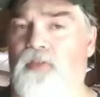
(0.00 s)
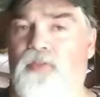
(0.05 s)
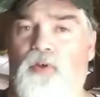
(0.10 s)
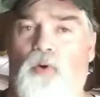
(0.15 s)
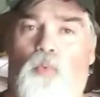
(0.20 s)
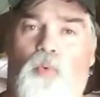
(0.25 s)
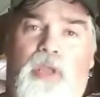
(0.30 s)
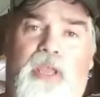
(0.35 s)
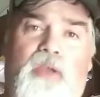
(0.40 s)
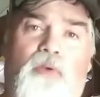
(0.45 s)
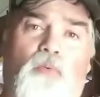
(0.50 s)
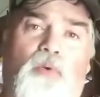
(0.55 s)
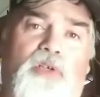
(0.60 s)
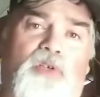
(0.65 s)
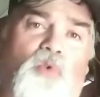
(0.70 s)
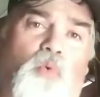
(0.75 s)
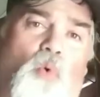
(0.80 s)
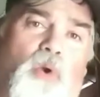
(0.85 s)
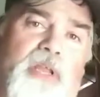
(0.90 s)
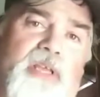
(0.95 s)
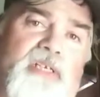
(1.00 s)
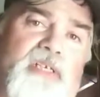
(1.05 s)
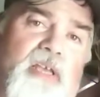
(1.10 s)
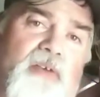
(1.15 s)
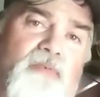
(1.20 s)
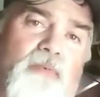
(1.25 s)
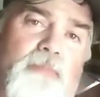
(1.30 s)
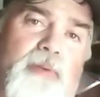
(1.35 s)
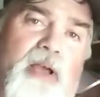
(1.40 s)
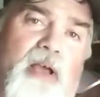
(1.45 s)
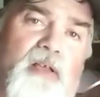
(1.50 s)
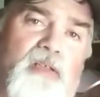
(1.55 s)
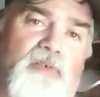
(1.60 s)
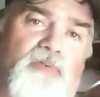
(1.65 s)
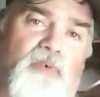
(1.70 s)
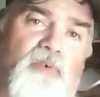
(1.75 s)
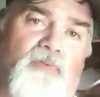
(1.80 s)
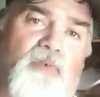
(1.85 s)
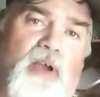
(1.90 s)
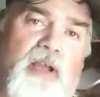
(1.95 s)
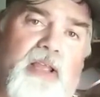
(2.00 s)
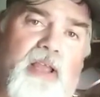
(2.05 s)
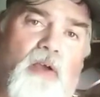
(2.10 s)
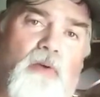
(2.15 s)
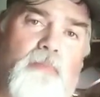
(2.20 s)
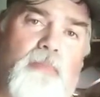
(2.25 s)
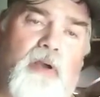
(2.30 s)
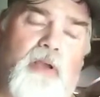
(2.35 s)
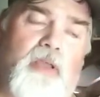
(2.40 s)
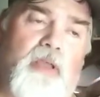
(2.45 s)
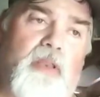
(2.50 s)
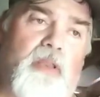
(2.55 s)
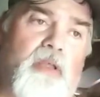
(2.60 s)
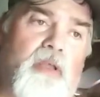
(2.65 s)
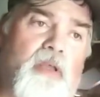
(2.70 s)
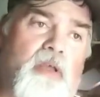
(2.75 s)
The wheat was 27 pounds for a 5-gallon bucket.